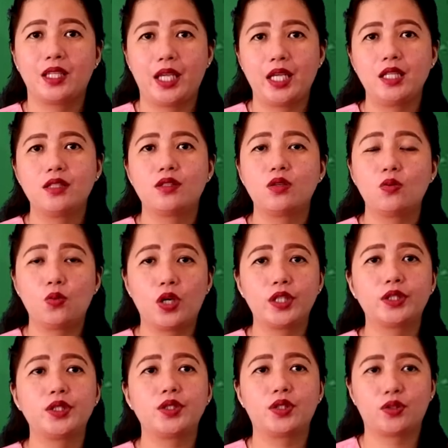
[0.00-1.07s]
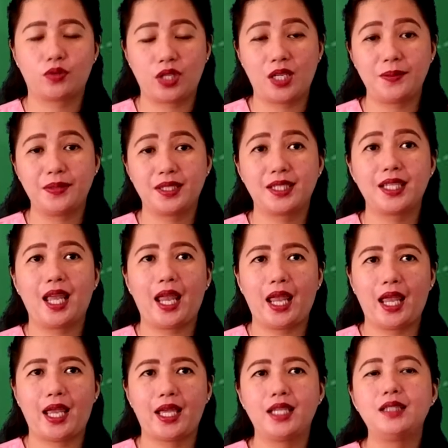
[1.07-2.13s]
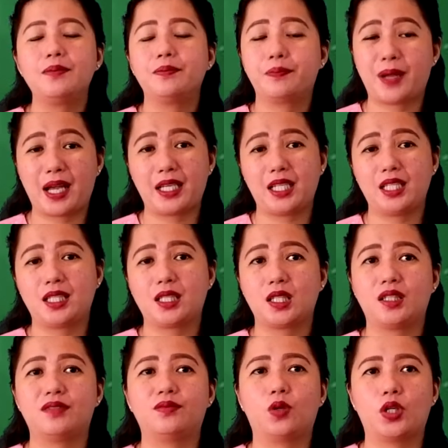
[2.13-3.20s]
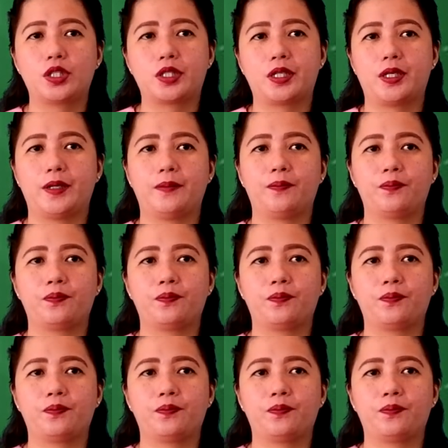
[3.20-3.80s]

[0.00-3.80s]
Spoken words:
into water streams and bodies of water.